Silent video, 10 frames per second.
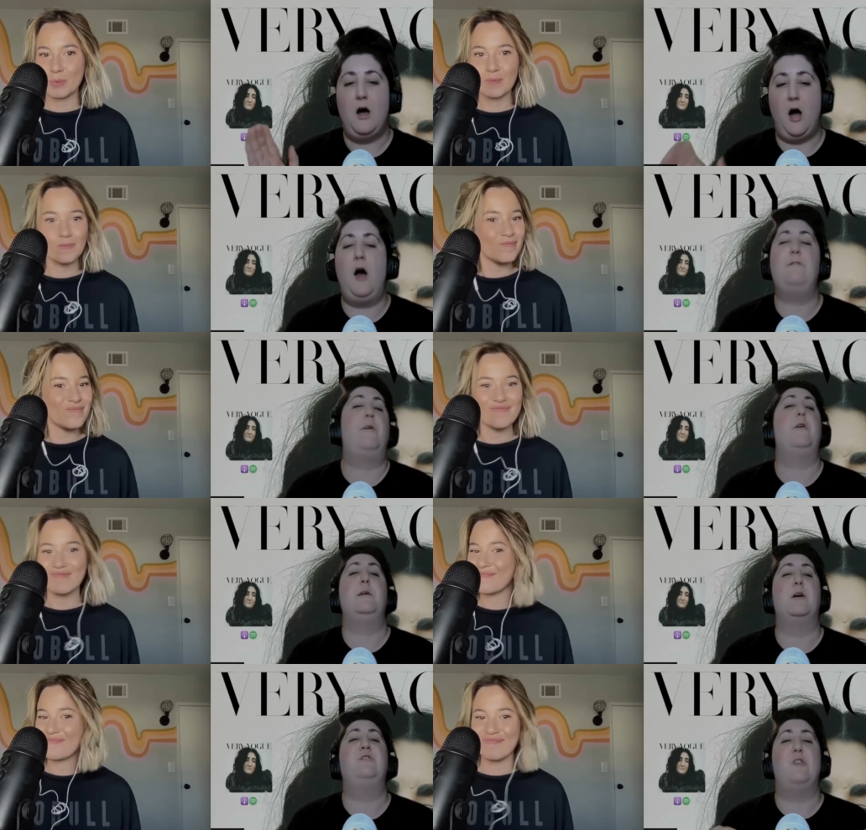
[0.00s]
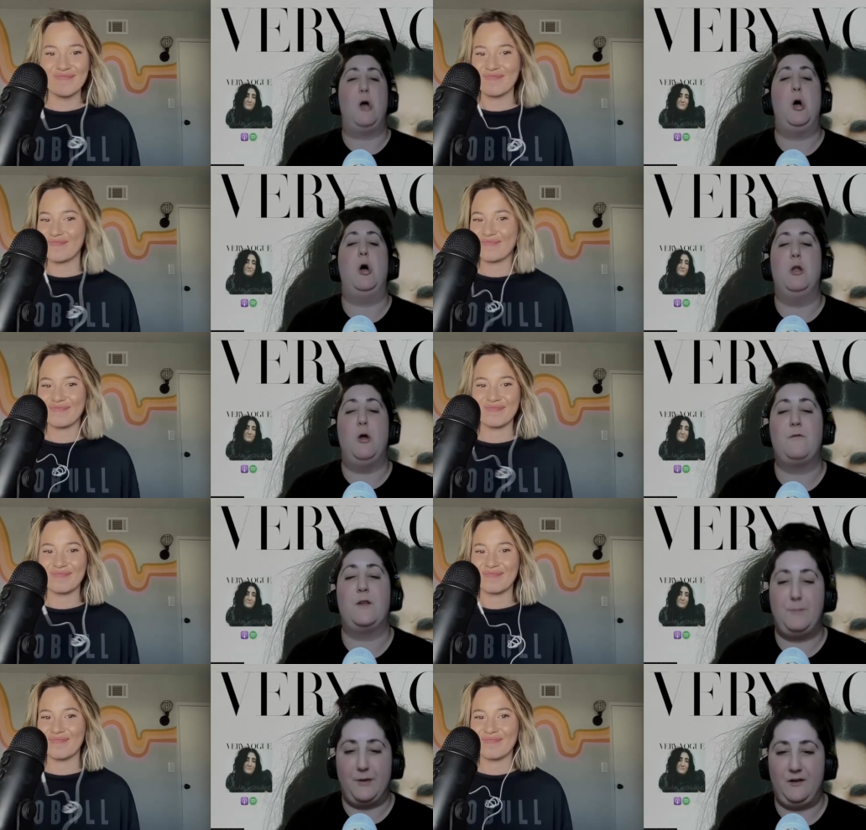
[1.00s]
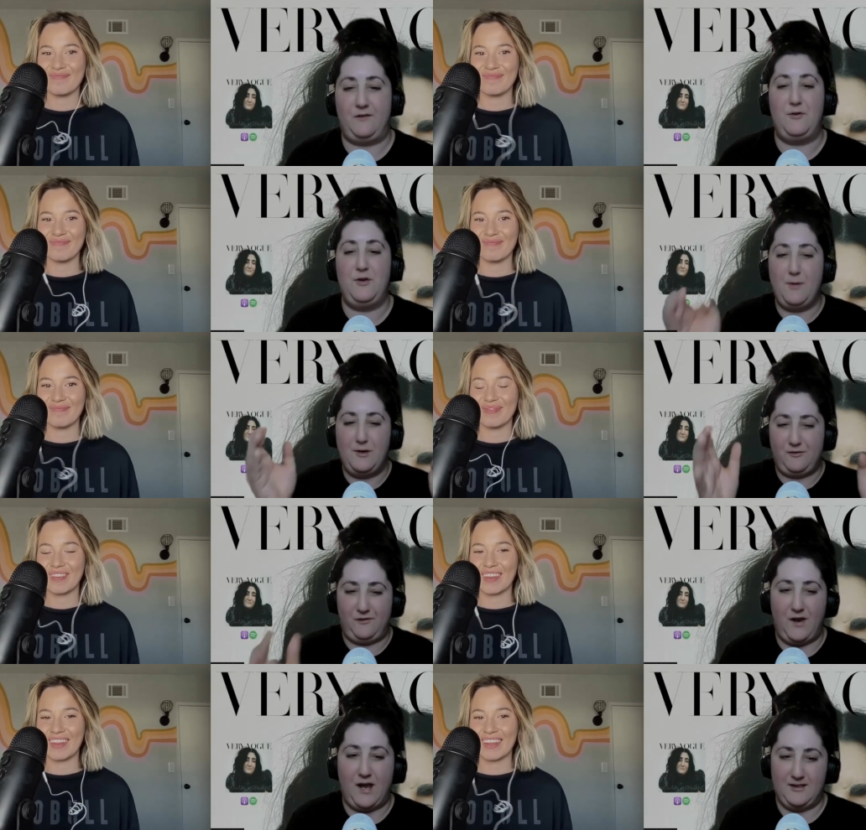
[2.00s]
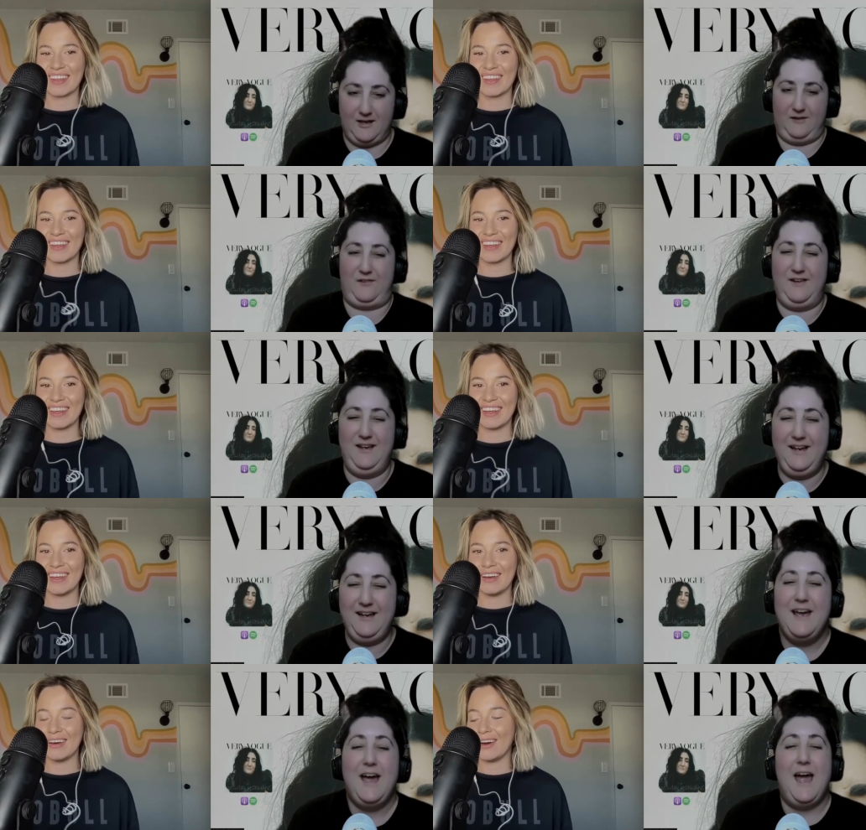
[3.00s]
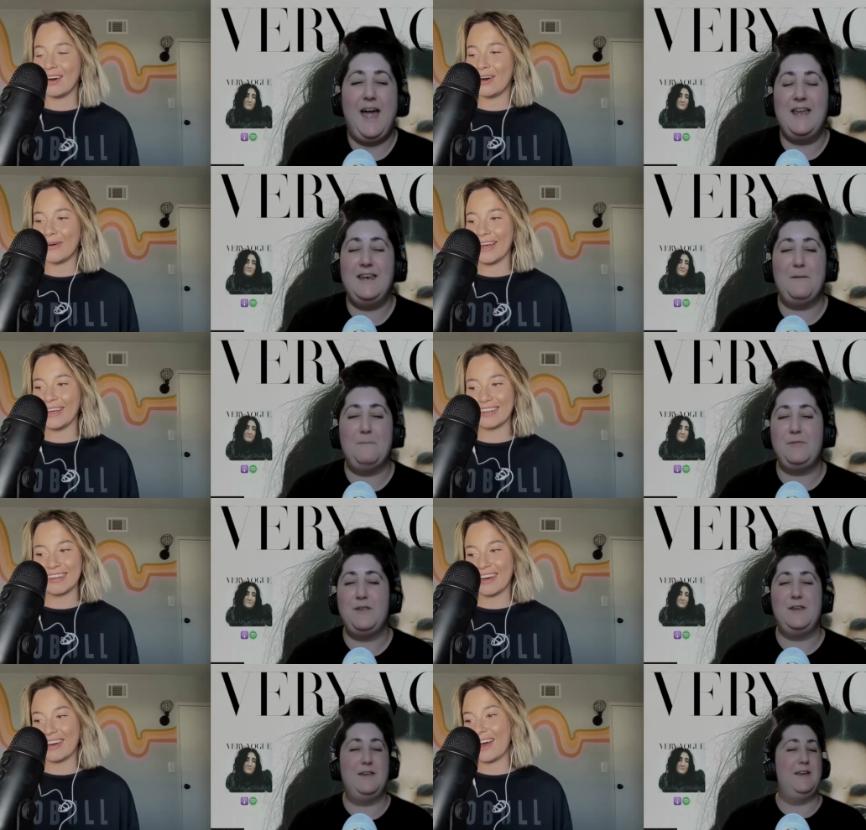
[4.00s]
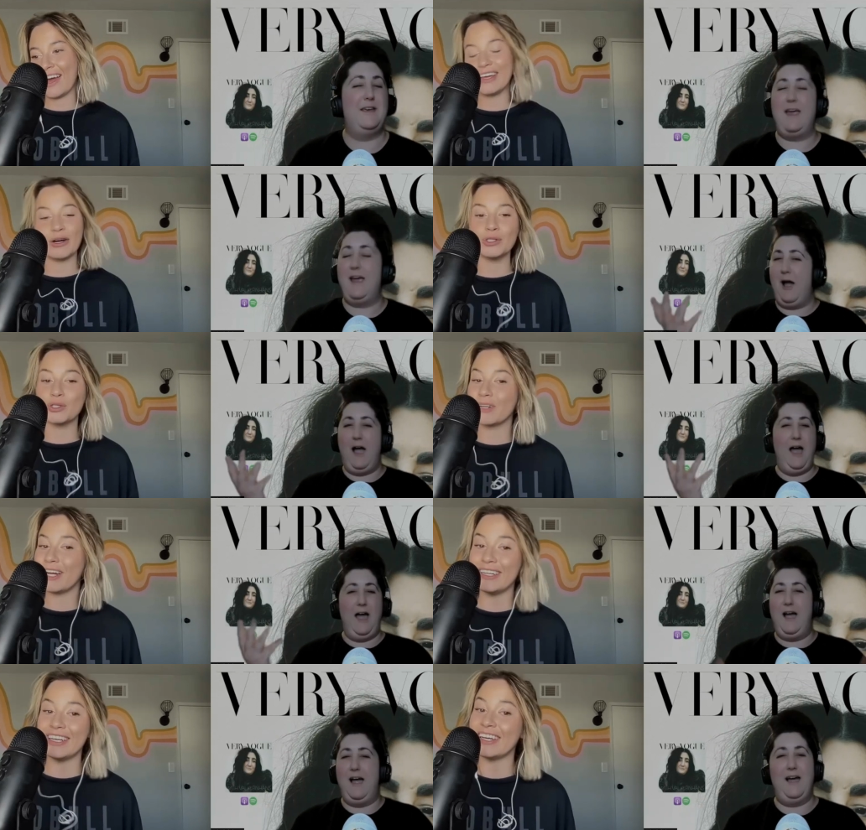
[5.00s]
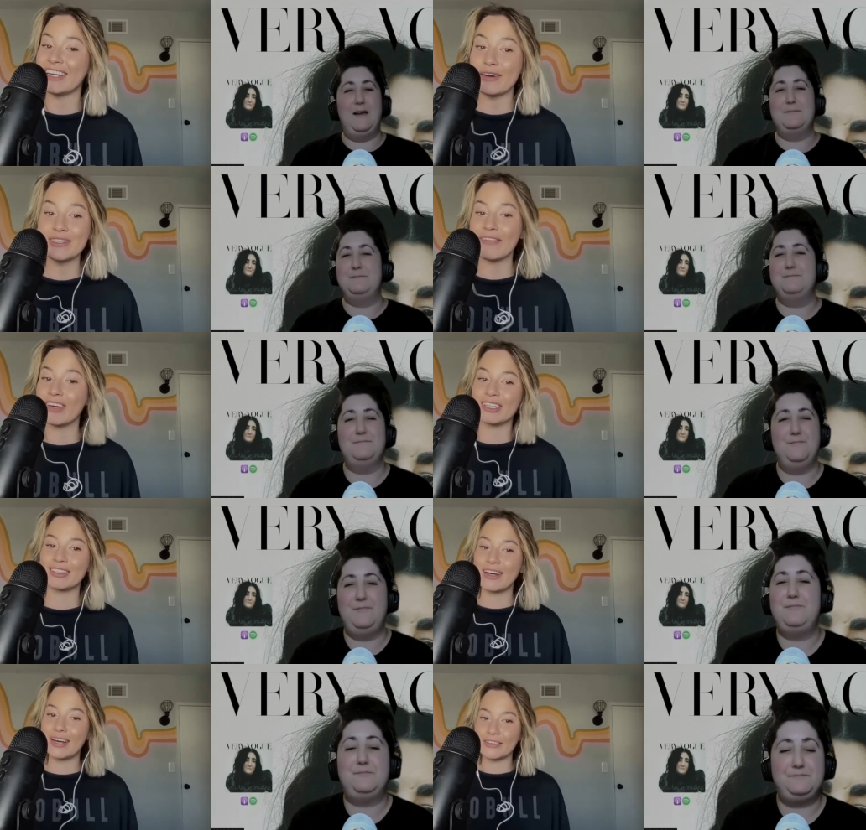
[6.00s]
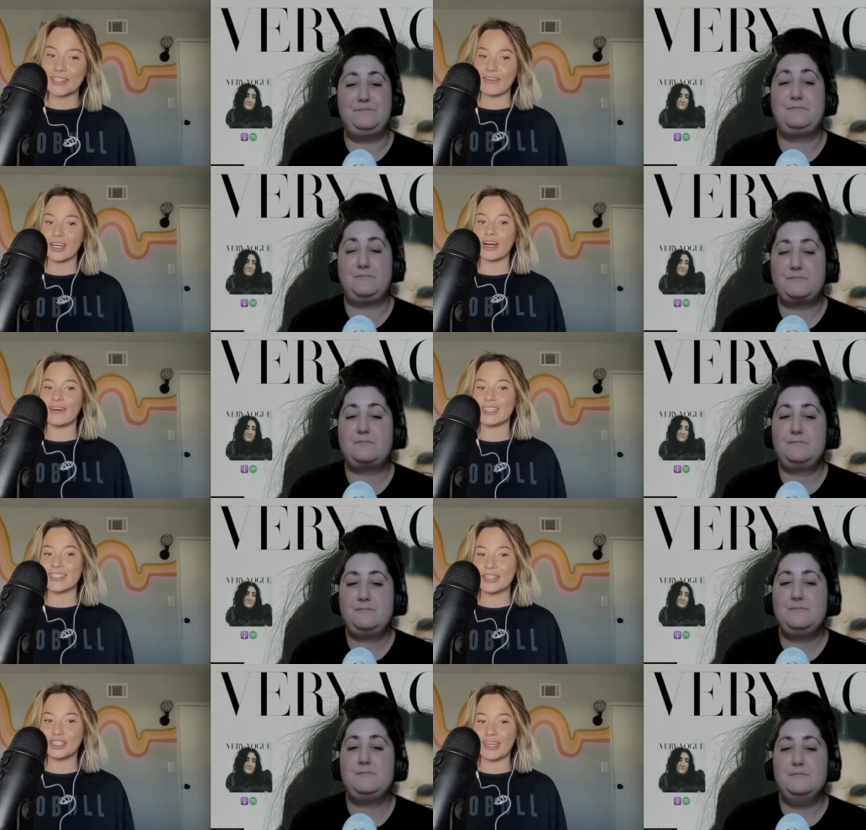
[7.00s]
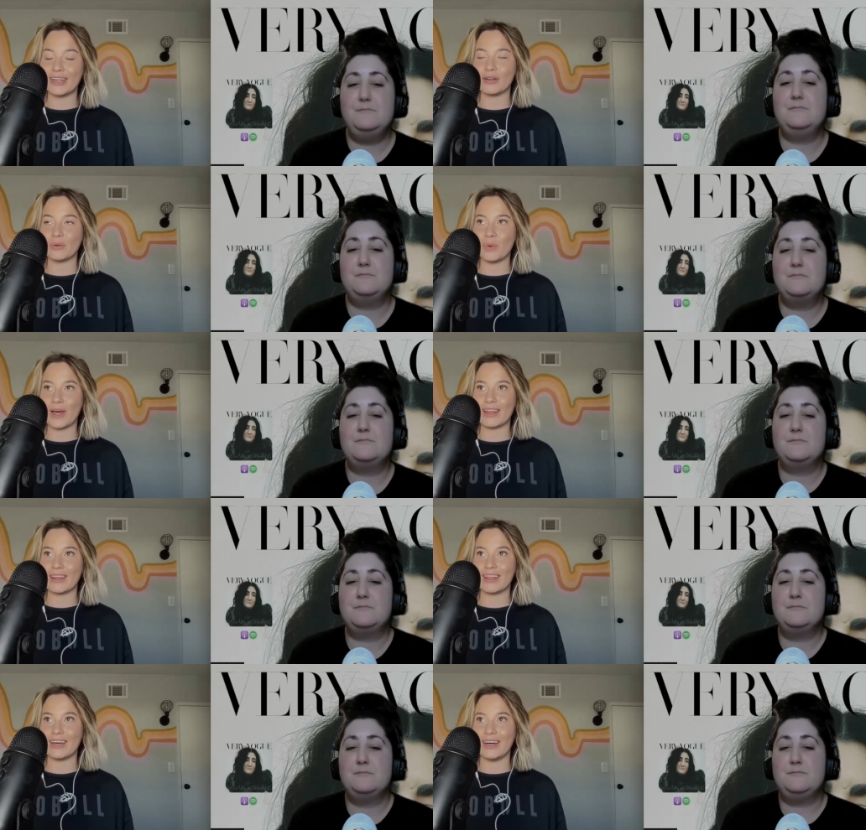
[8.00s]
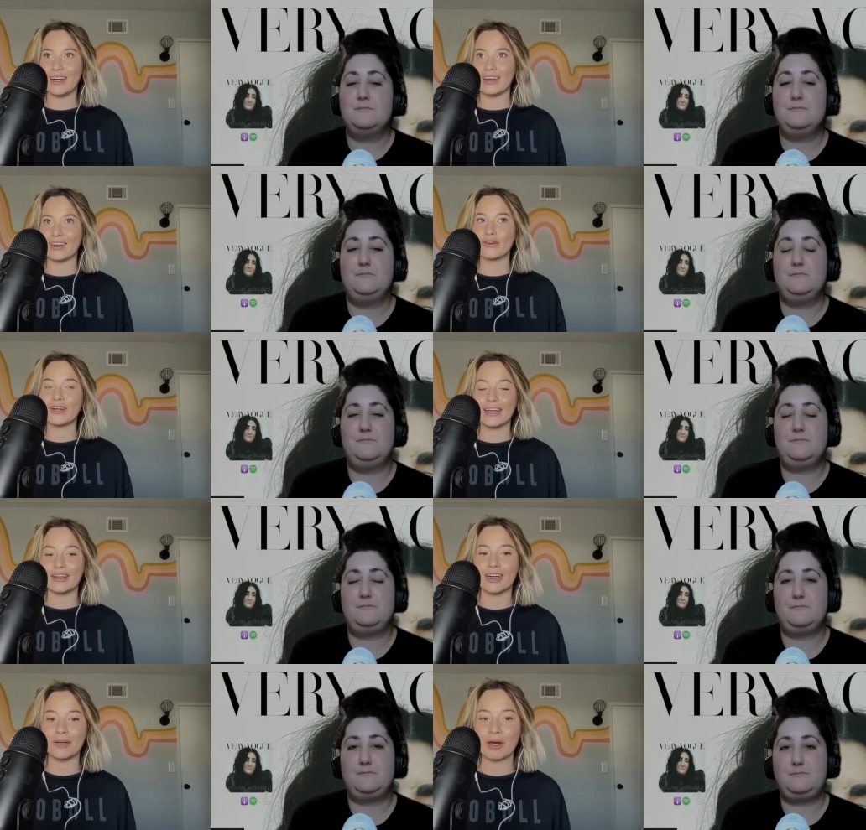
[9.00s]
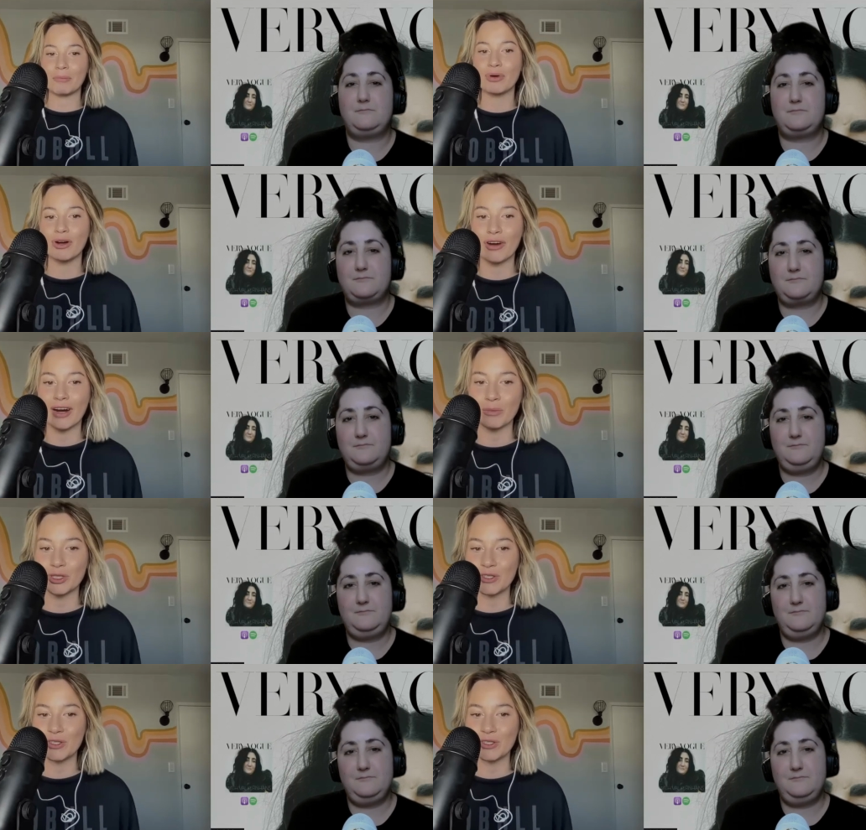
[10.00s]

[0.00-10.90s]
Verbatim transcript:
Speaker 1: are very much all over the place. So you understand this. Oh, and- I-
Speaker 2: I coach what I need. I was having a mm-hmm. I was having a conversation with a creator in my program, which is